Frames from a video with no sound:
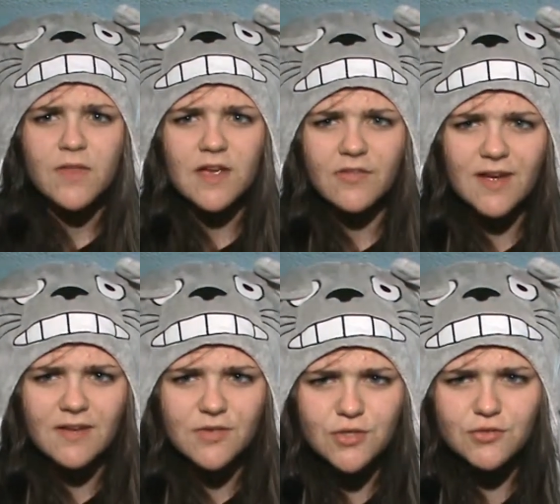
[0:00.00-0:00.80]
If I
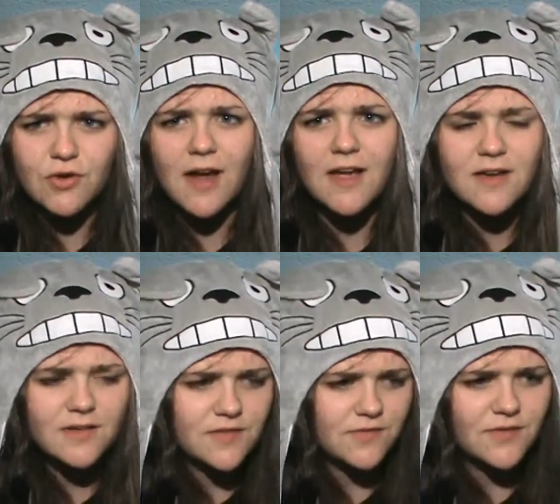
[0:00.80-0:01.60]
even
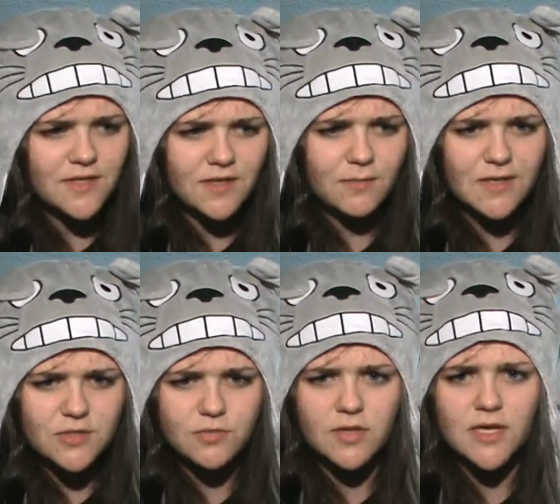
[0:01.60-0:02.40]
tried to fit it in my
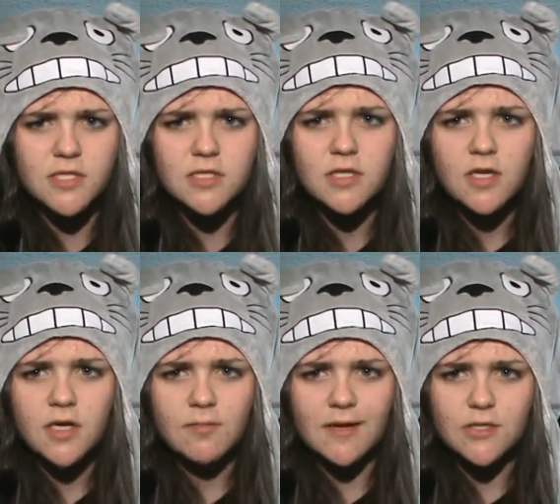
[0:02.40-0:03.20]
suitcase,
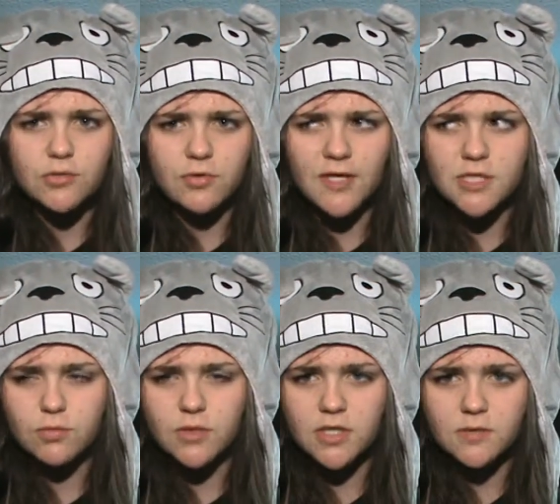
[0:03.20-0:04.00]
my suitcase
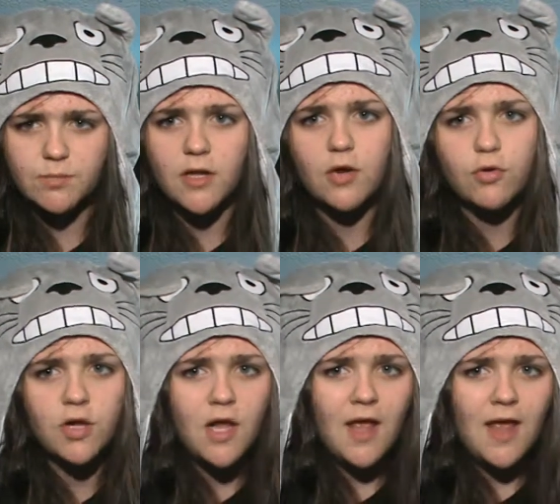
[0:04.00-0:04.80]
would
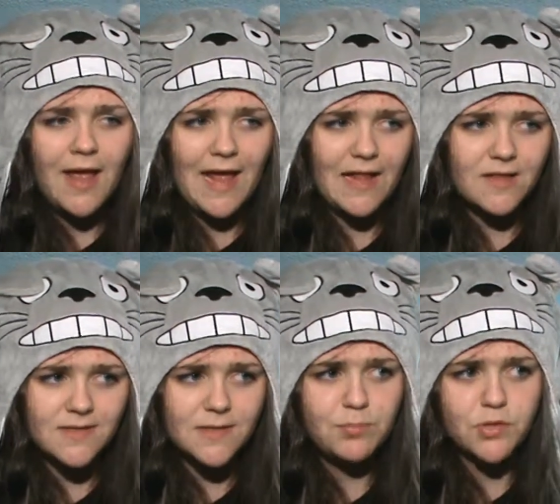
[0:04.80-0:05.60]
explode and the
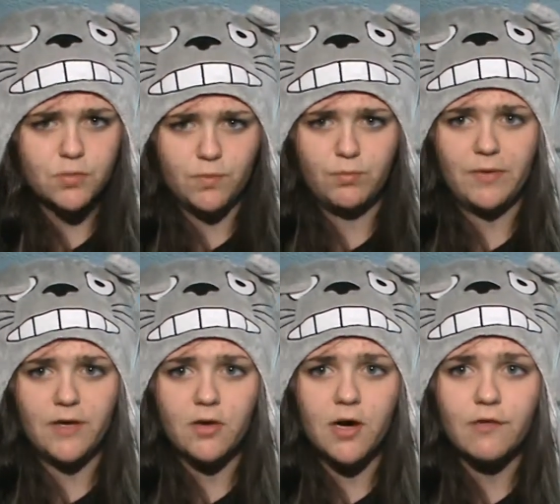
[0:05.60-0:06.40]
zippers would
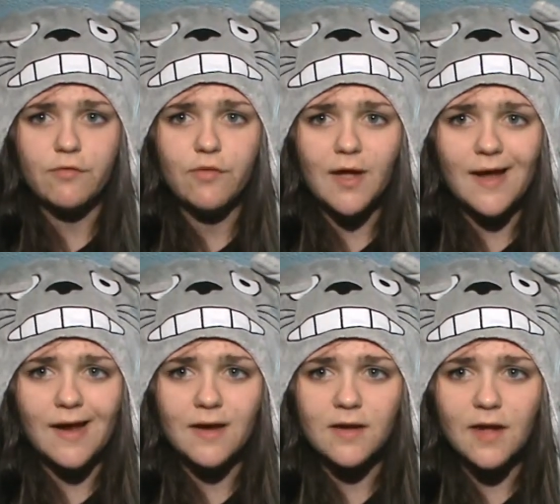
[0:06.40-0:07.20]
break off
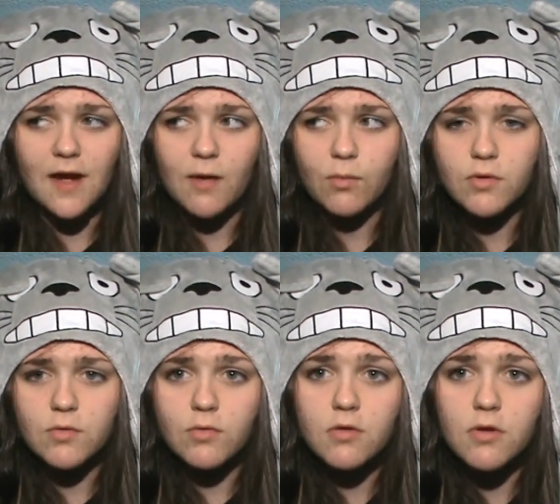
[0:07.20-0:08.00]
and I would
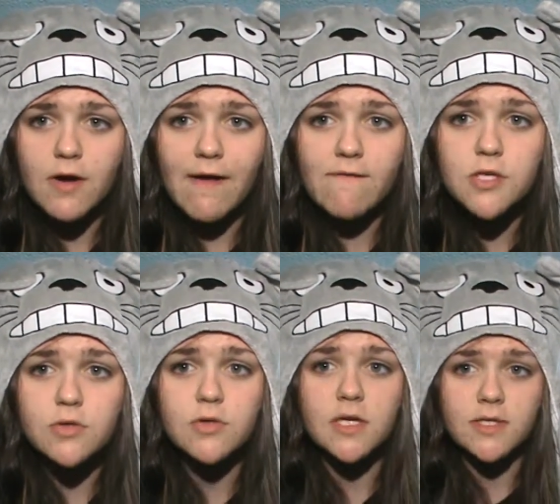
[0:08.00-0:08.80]
no longer have a
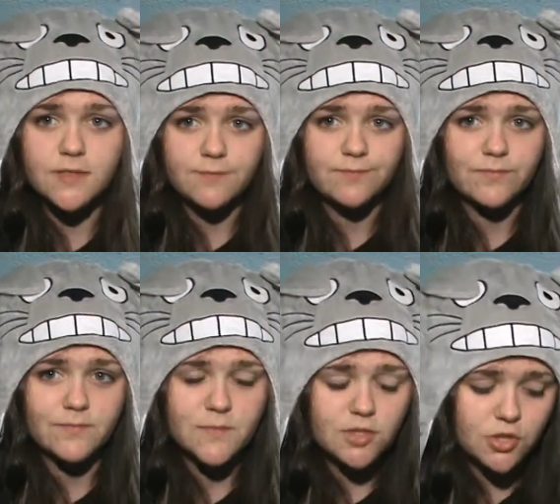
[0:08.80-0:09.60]
suitcase.
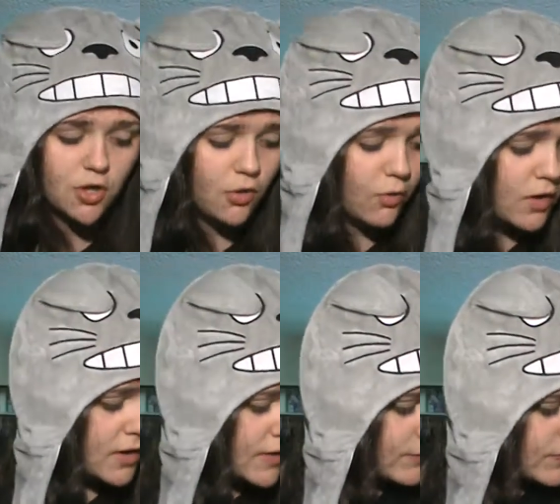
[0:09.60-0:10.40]
So,
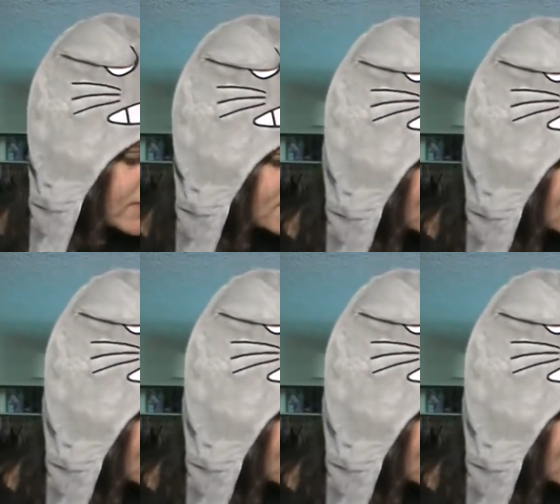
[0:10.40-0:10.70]
this